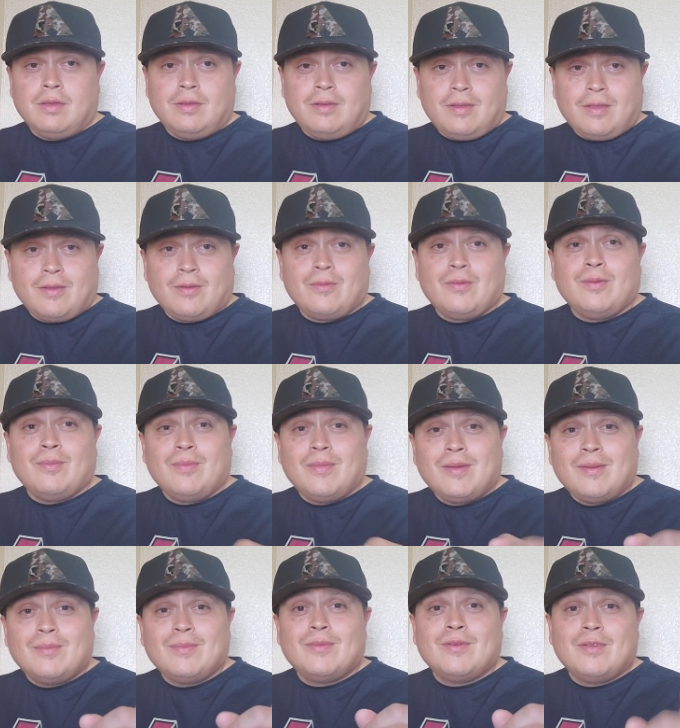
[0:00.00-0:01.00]
Now
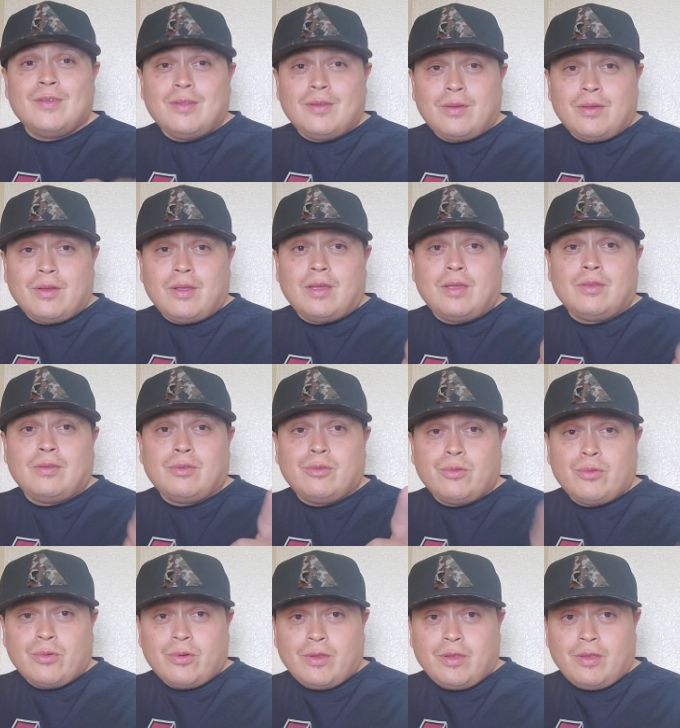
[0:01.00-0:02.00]
remember that at
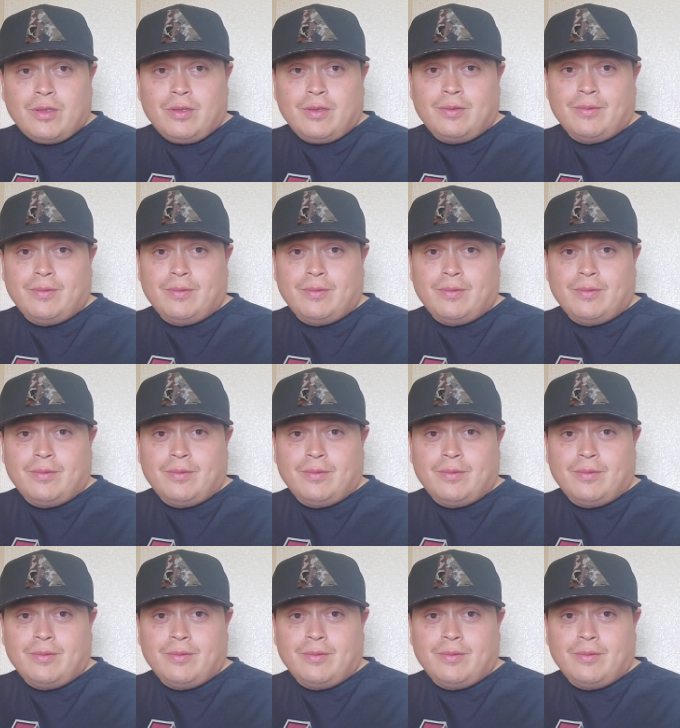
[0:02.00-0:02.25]
3,